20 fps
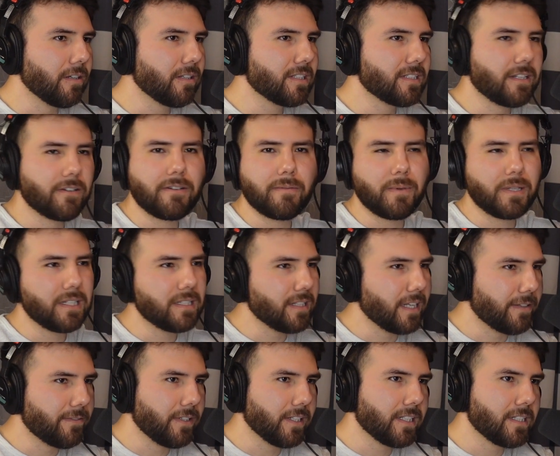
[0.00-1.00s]
Because everybody's
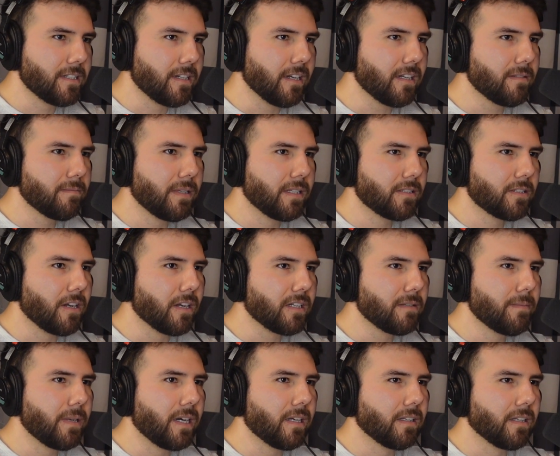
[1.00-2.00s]
like fucking talking
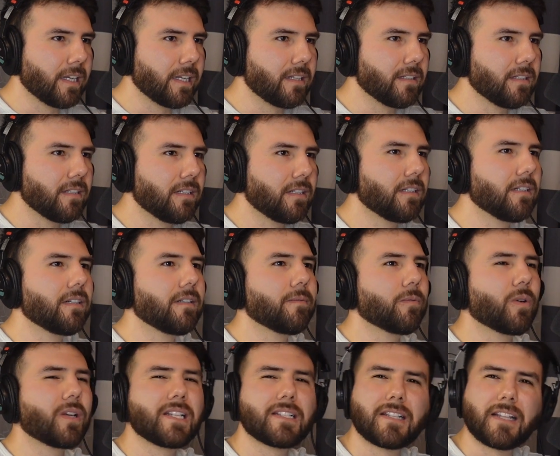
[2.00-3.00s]
about like
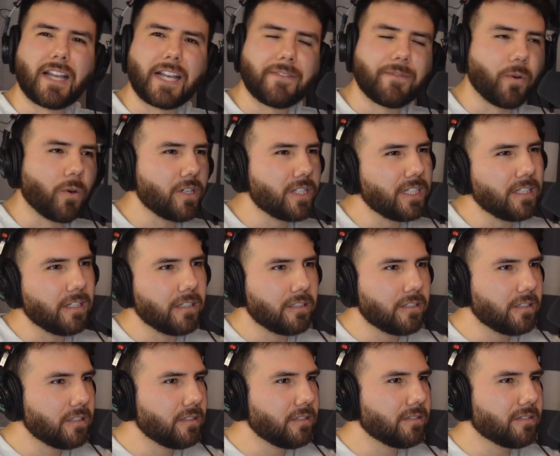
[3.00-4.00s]
what is it, like
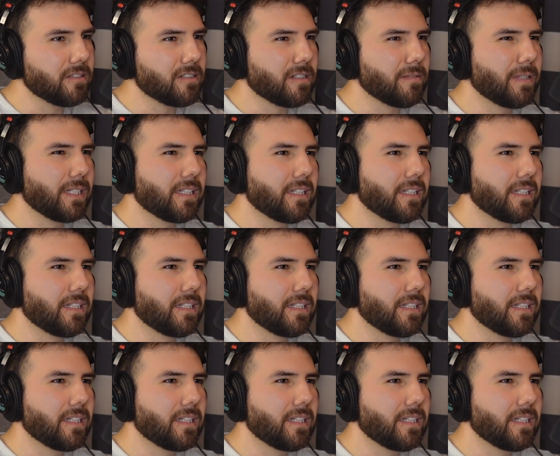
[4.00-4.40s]
1400 or something like